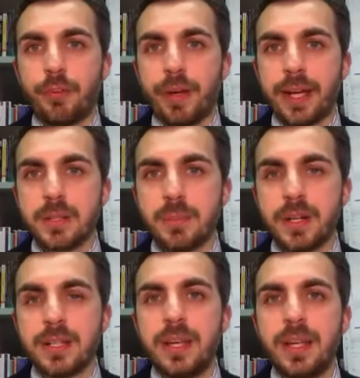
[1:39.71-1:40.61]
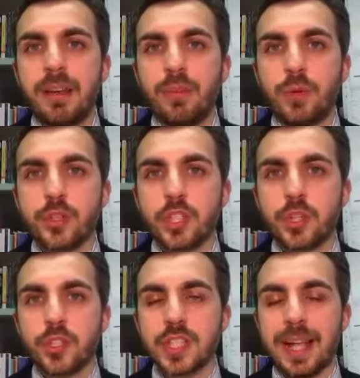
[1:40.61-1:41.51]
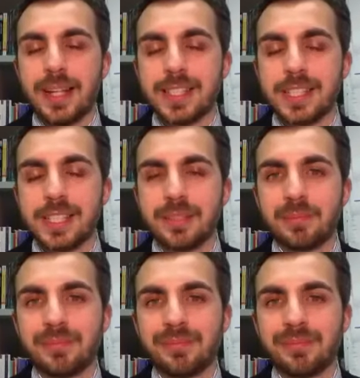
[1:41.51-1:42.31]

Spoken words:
of experts was consulted.